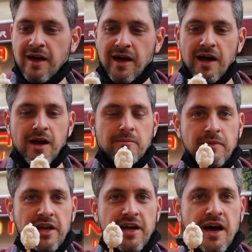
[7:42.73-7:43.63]

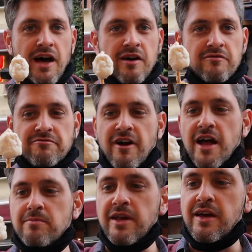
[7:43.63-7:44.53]
midye,
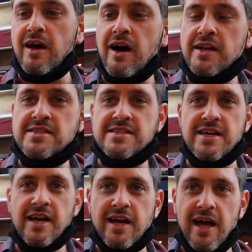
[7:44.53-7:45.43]
fried midye on a
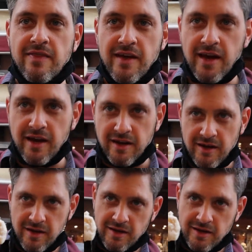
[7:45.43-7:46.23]
stick, and then